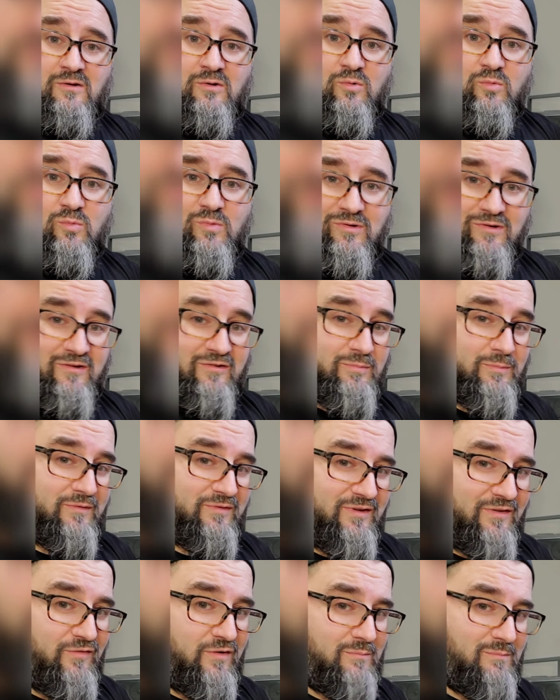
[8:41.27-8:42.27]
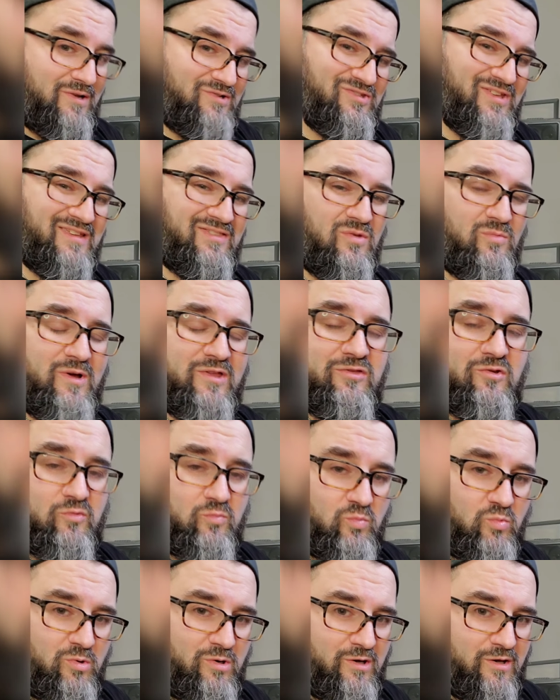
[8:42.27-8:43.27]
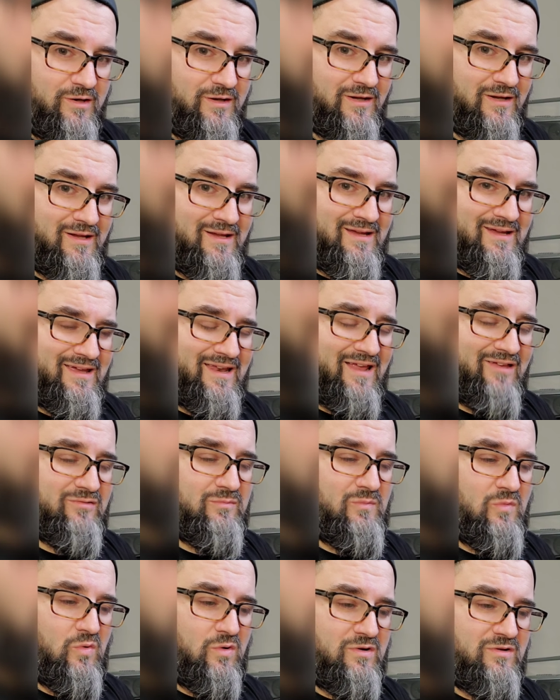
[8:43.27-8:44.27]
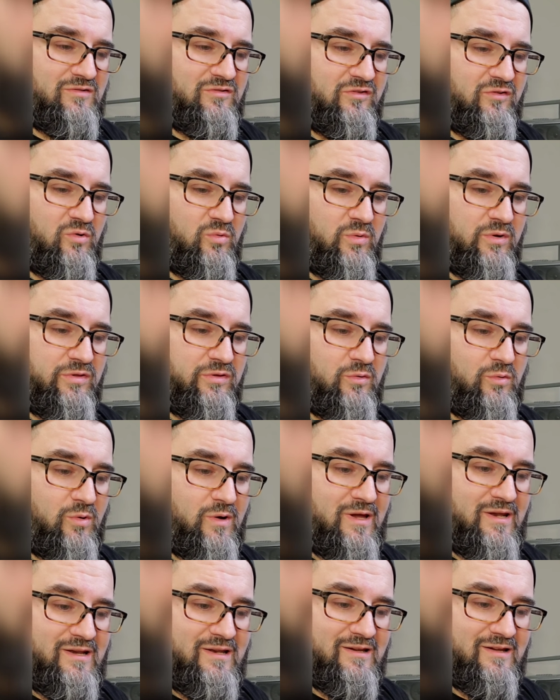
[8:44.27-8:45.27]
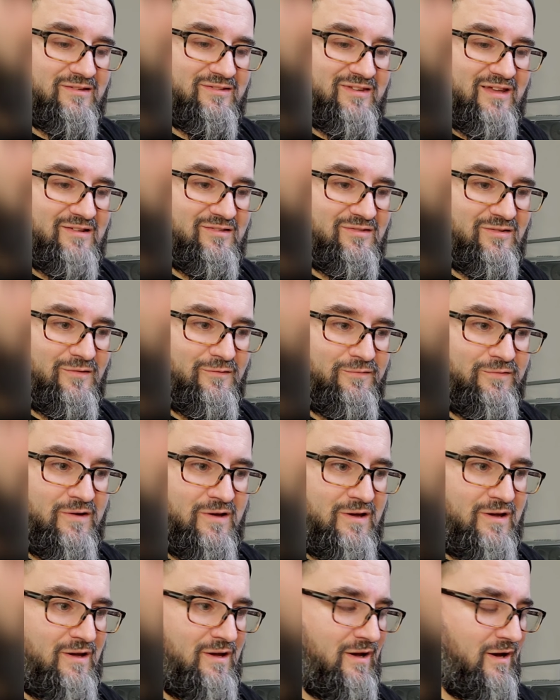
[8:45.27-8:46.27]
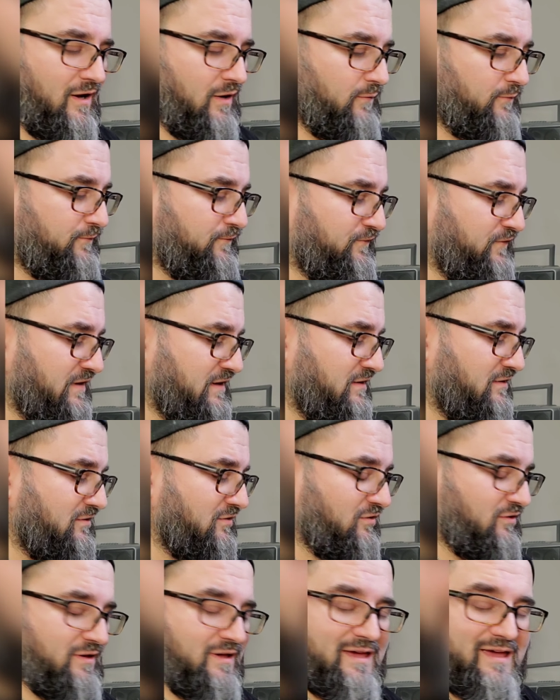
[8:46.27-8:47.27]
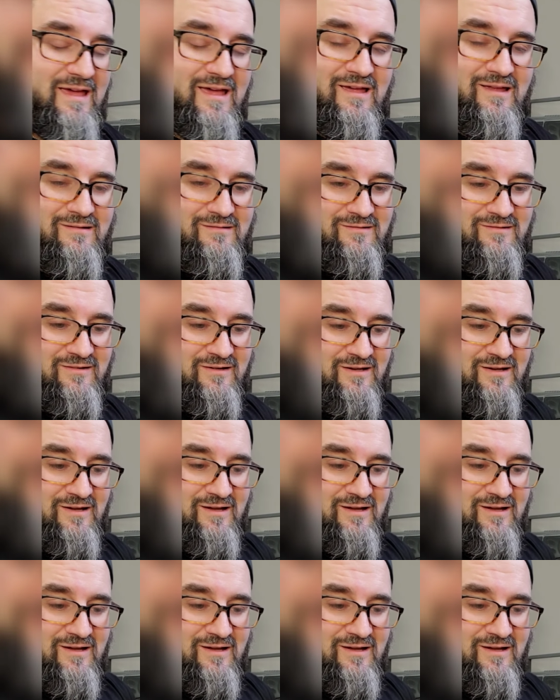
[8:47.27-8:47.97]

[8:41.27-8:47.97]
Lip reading: really specific. Much like the weathered wood, it has more to do with creating a sense of feel and